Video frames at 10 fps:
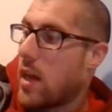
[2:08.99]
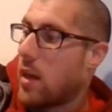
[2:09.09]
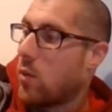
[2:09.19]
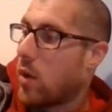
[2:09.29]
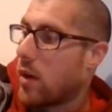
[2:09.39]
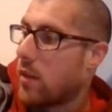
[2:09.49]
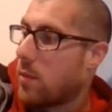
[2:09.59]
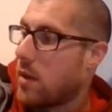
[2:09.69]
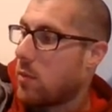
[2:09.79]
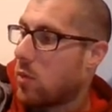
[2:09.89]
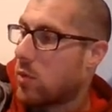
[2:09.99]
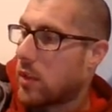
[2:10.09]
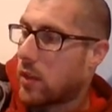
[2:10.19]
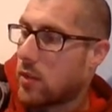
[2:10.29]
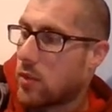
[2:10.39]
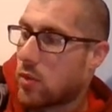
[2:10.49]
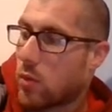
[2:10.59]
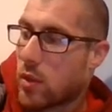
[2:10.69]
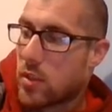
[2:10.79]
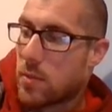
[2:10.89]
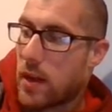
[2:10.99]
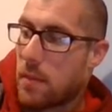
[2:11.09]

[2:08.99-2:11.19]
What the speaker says: and where the people will tell you stories about